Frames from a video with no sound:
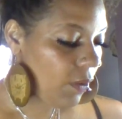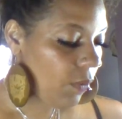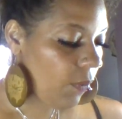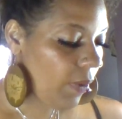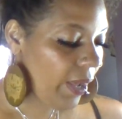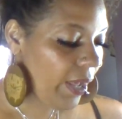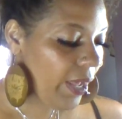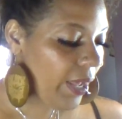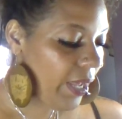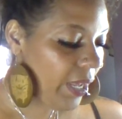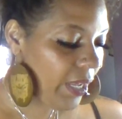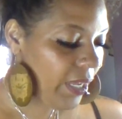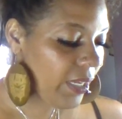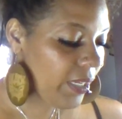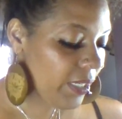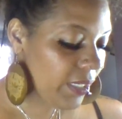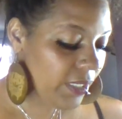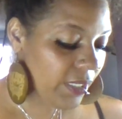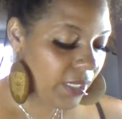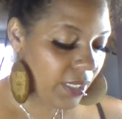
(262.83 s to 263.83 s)
Why
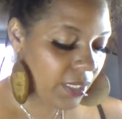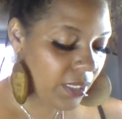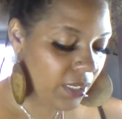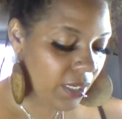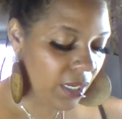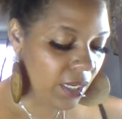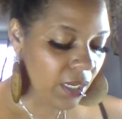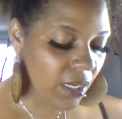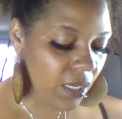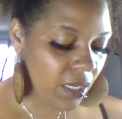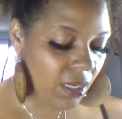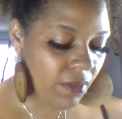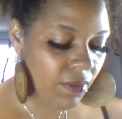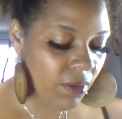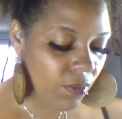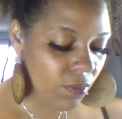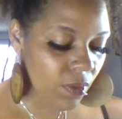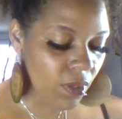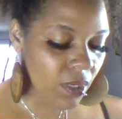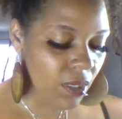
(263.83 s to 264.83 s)
is the name
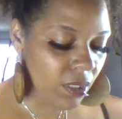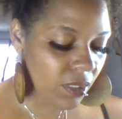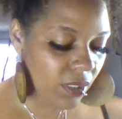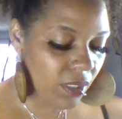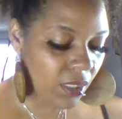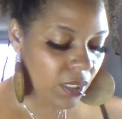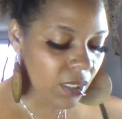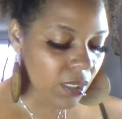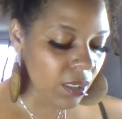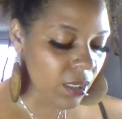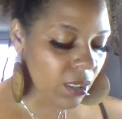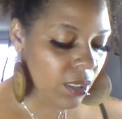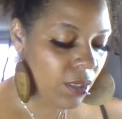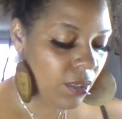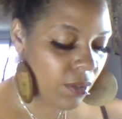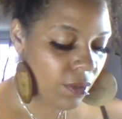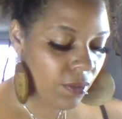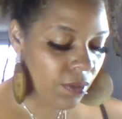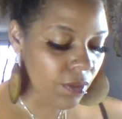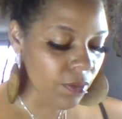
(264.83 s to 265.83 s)
I want
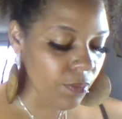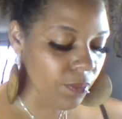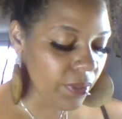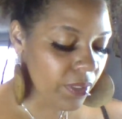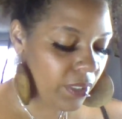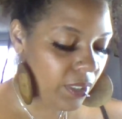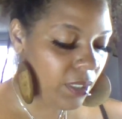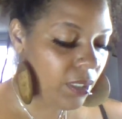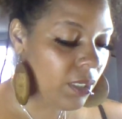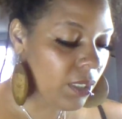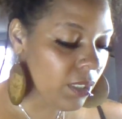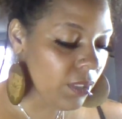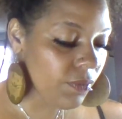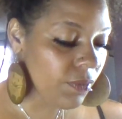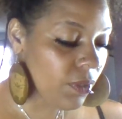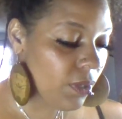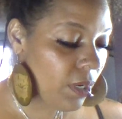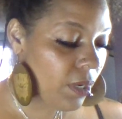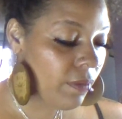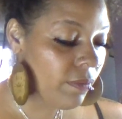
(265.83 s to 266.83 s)
here? Please
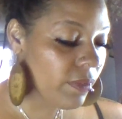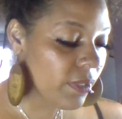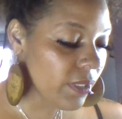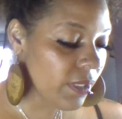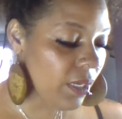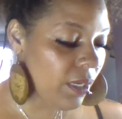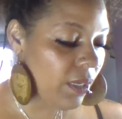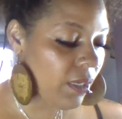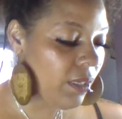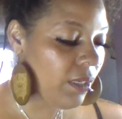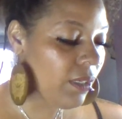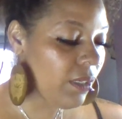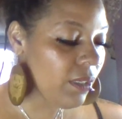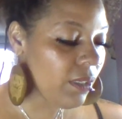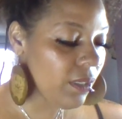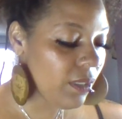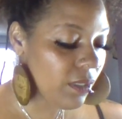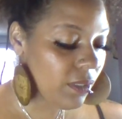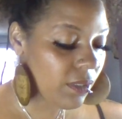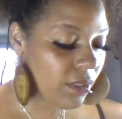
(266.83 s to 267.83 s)
for earth
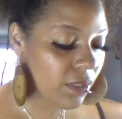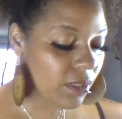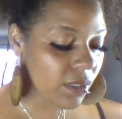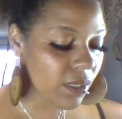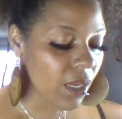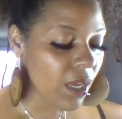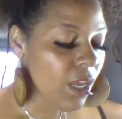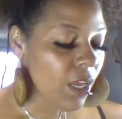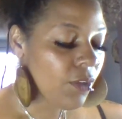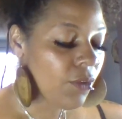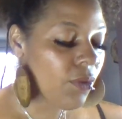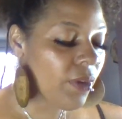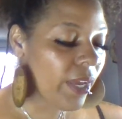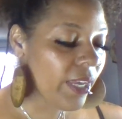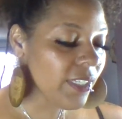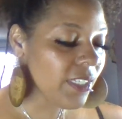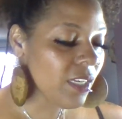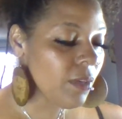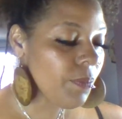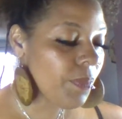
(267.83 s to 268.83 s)
signs. You
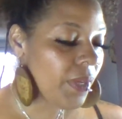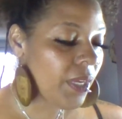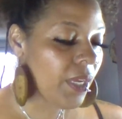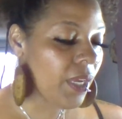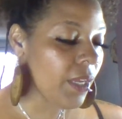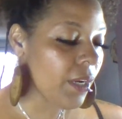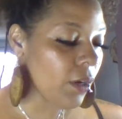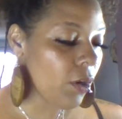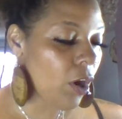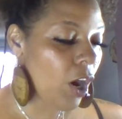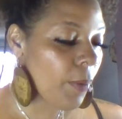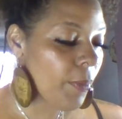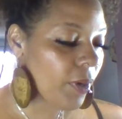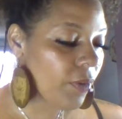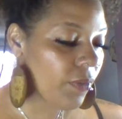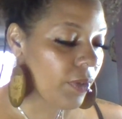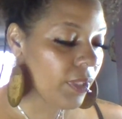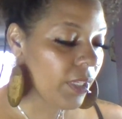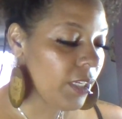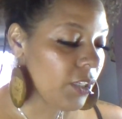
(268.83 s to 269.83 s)
guys could be in a karmic
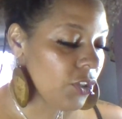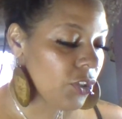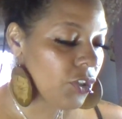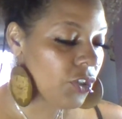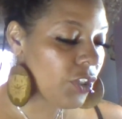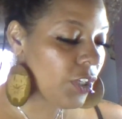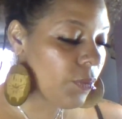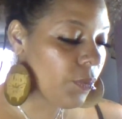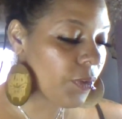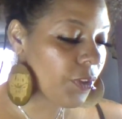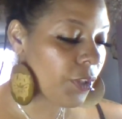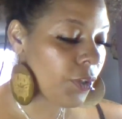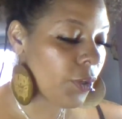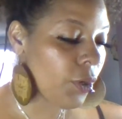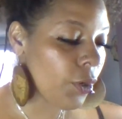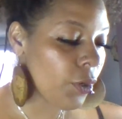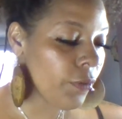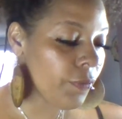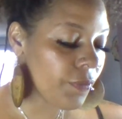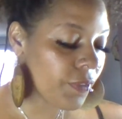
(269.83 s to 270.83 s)
relationship with an
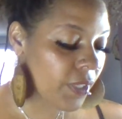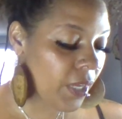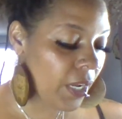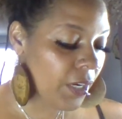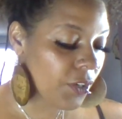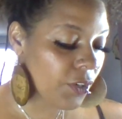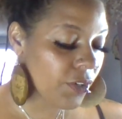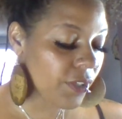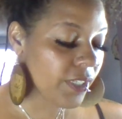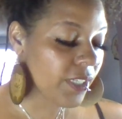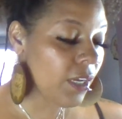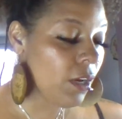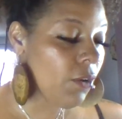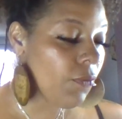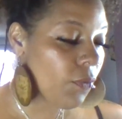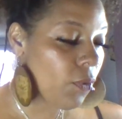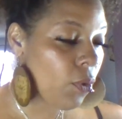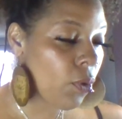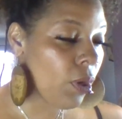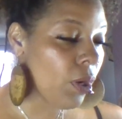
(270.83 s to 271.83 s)
earth sign
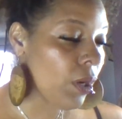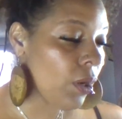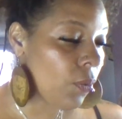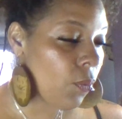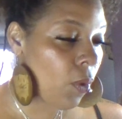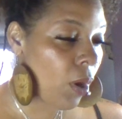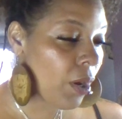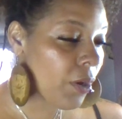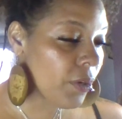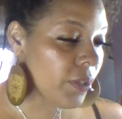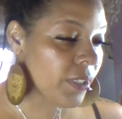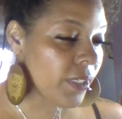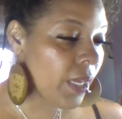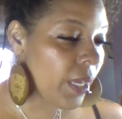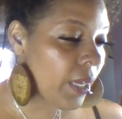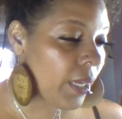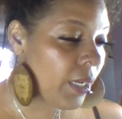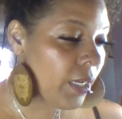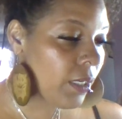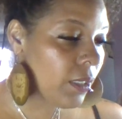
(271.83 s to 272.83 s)
yourself or a water
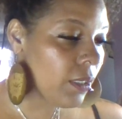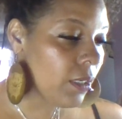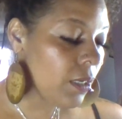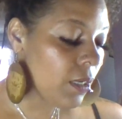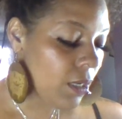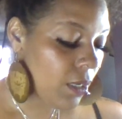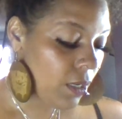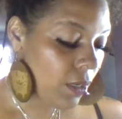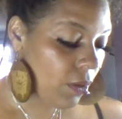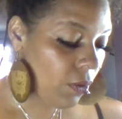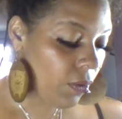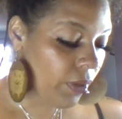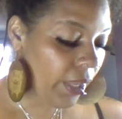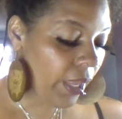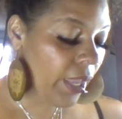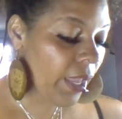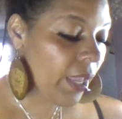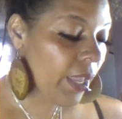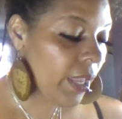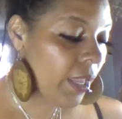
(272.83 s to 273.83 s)
sign.
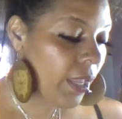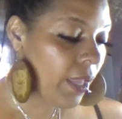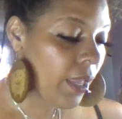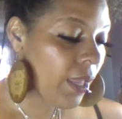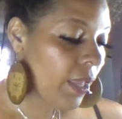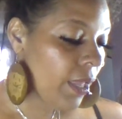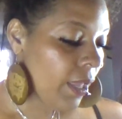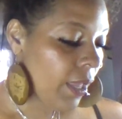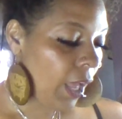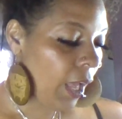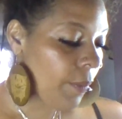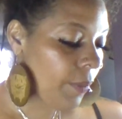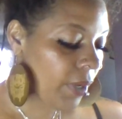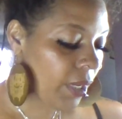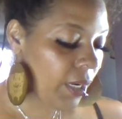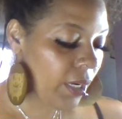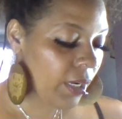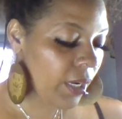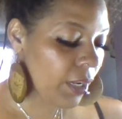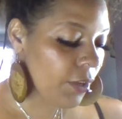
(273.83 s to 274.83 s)
Okay? I'm
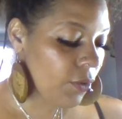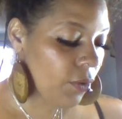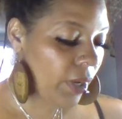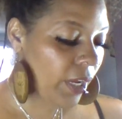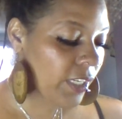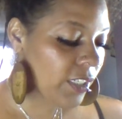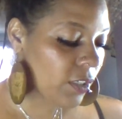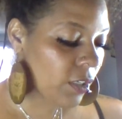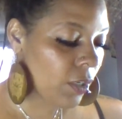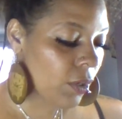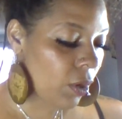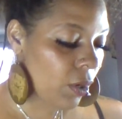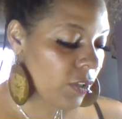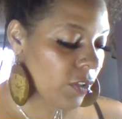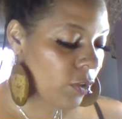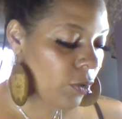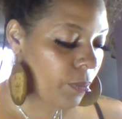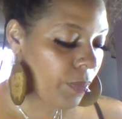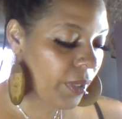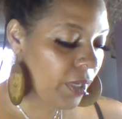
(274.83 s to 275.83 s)
getting that you guys can
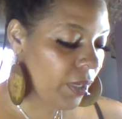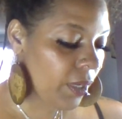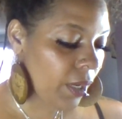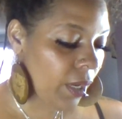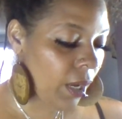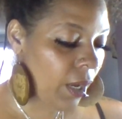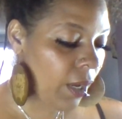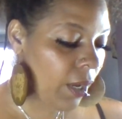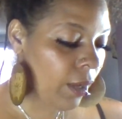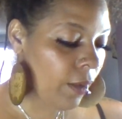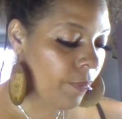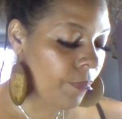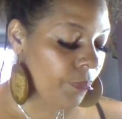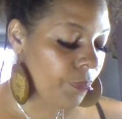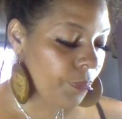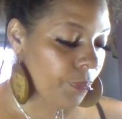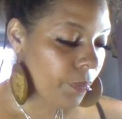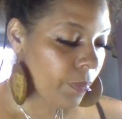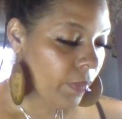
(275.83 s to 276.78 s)
also be um,